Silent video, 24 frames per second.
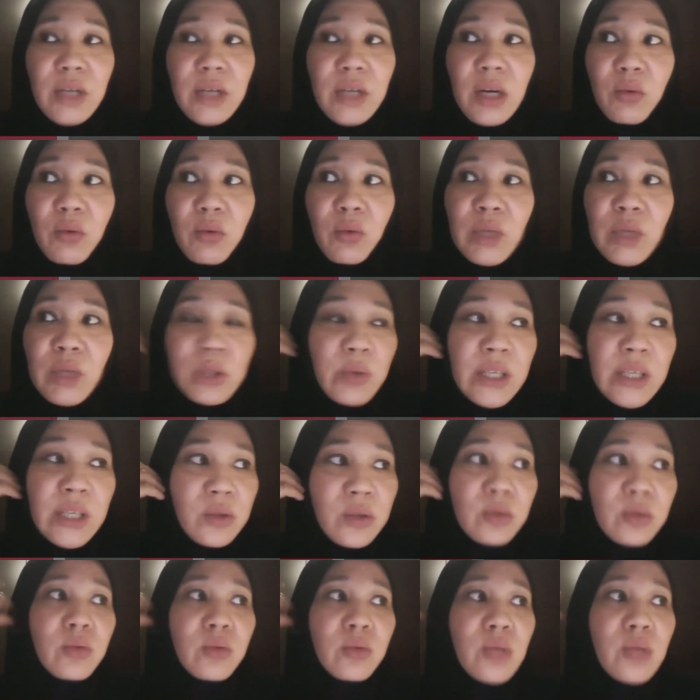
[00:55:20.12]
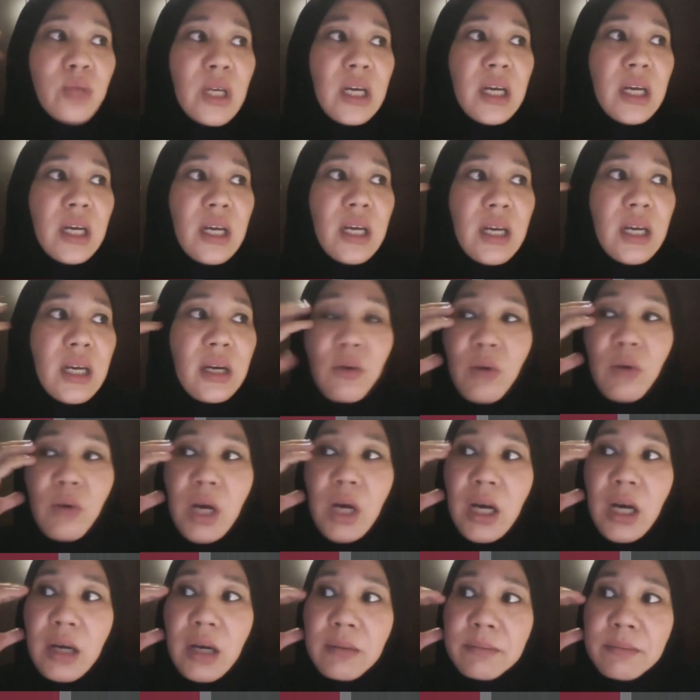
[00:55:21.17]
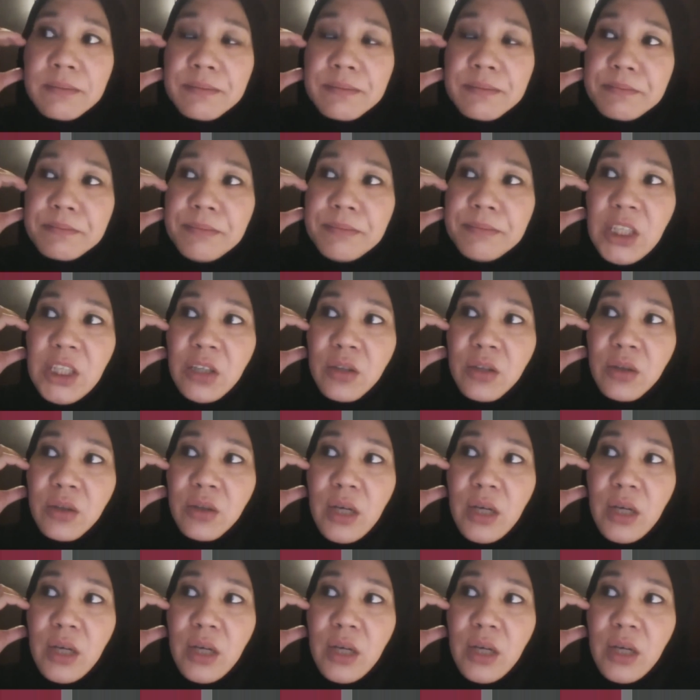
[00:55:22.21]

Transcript: What do I do? You know,